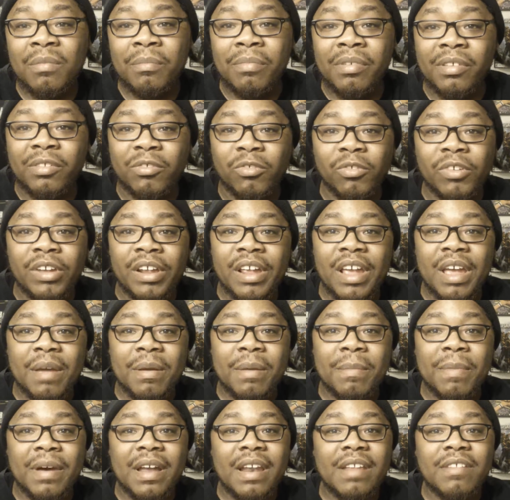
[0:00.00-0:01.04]
between
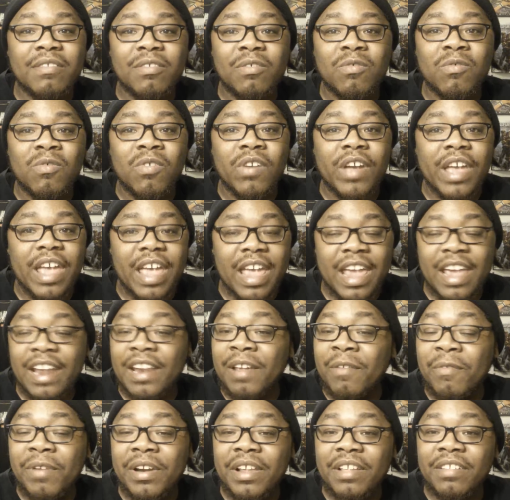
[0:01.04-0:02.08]
everybody. They're just going
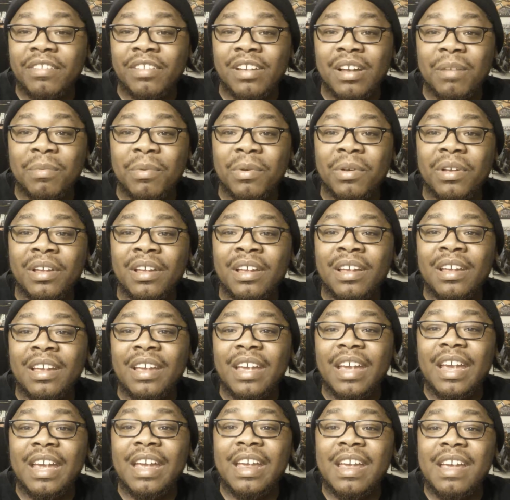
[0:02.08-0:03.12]
at it with each other.
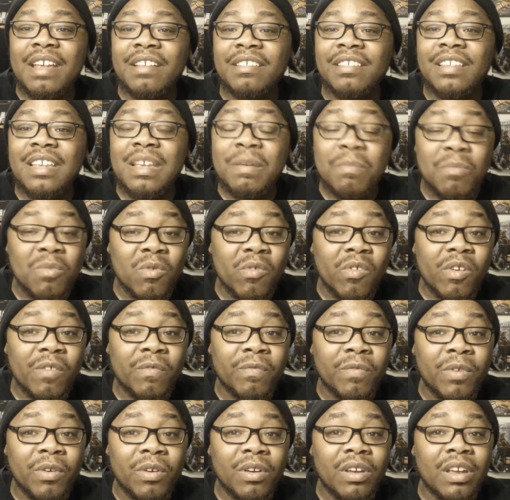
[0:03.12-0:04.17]
And it
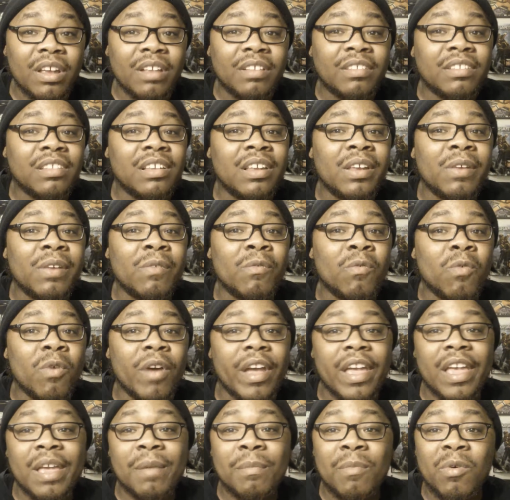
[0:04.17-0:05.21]
seemed
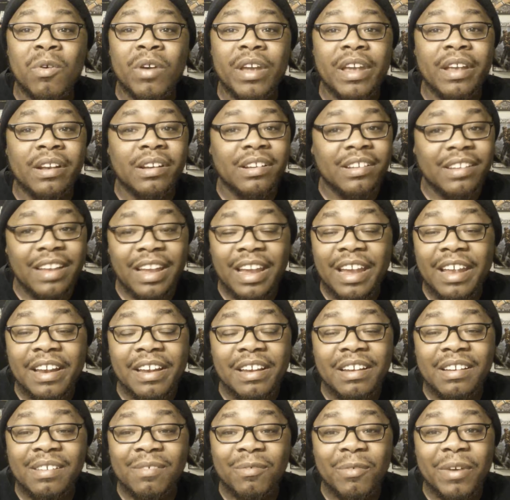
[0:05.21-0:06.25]
way more
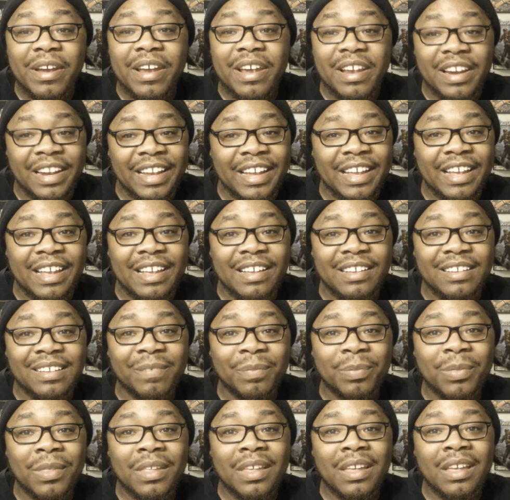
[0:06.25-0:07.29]
entertaining the way it is.
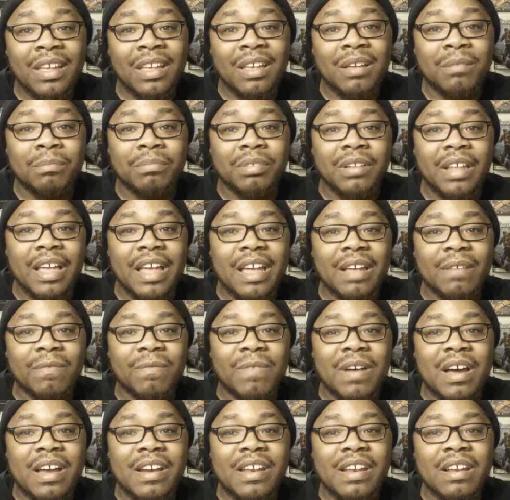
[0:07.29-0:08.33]
Black
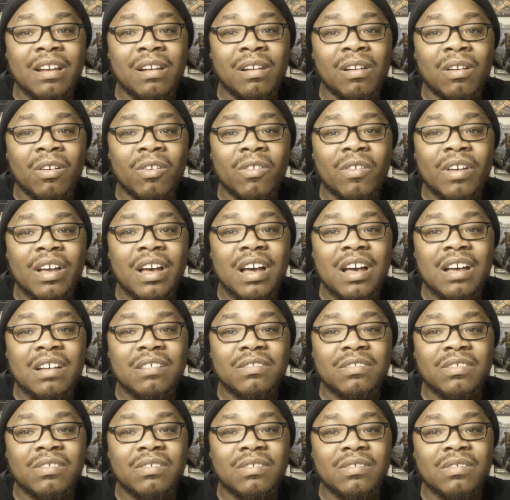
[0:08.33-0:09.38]
finally learned
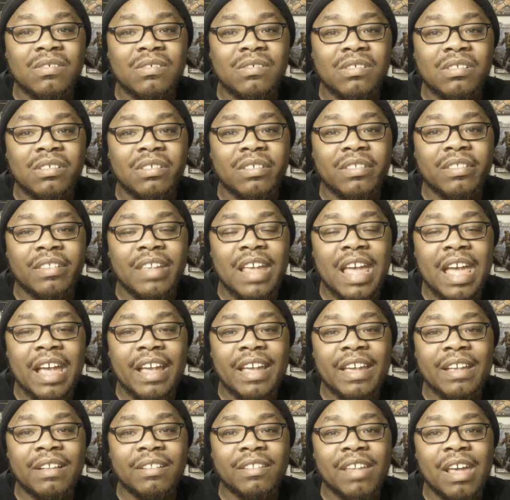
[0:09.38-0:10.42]
how to
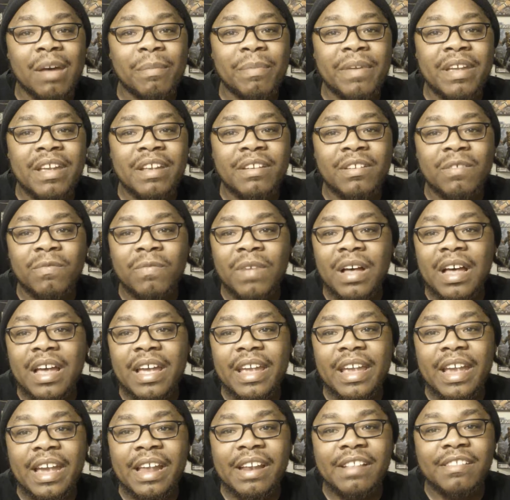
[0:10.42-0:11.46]
tap in
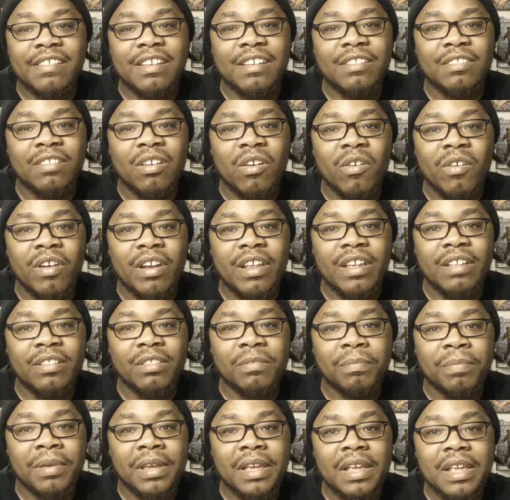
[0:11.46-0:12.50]
divine energy, turn
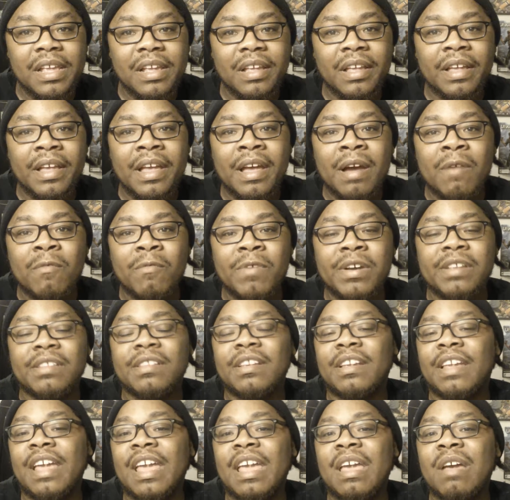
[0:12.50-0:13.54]
it pink,
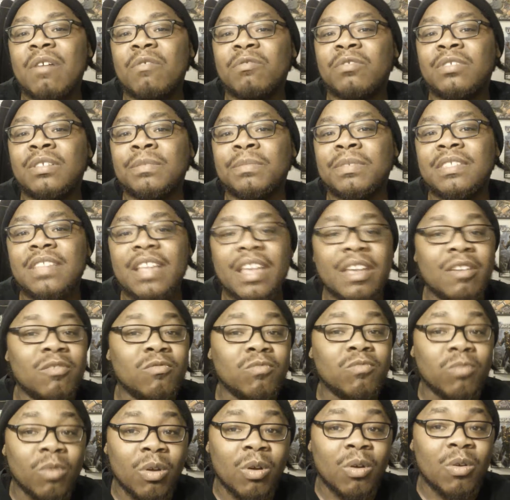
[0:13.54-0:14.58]
which gave him Super
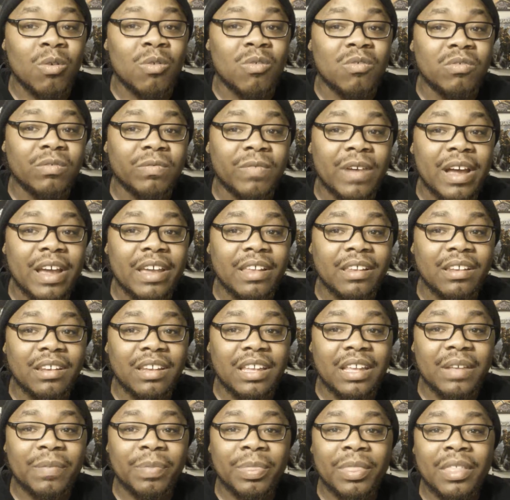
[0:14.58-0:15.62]
Saiyan Rose
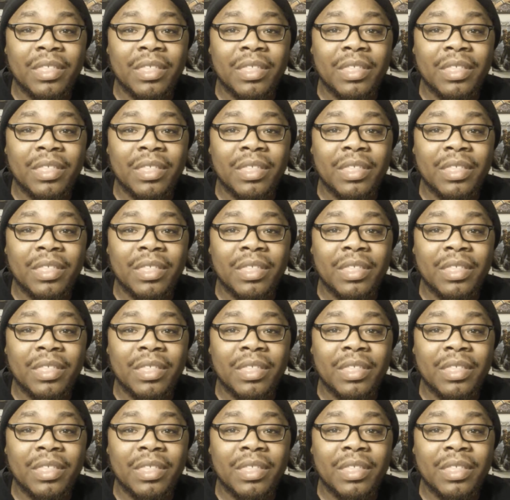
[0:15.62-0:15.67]
finally.